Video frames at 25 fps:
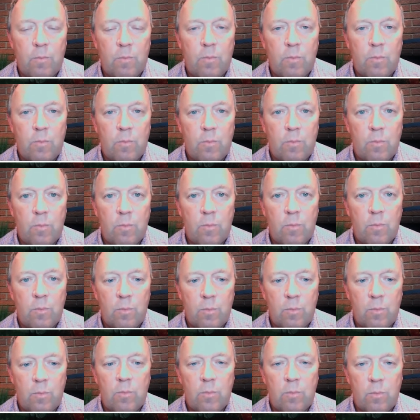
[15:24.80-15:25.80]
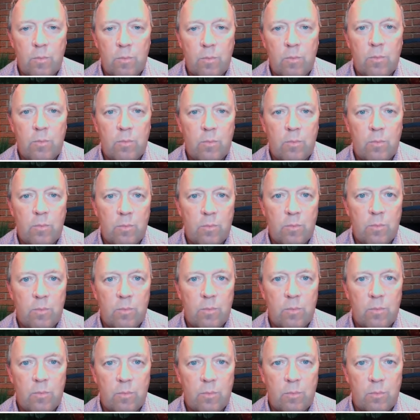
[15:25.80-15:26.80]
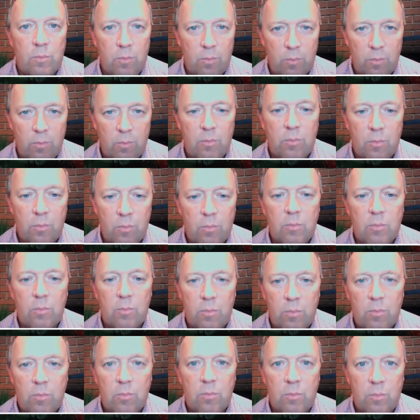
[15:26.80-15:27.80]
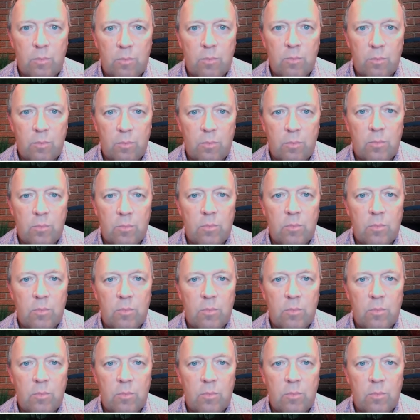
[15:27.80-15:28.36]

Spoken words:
[no speech]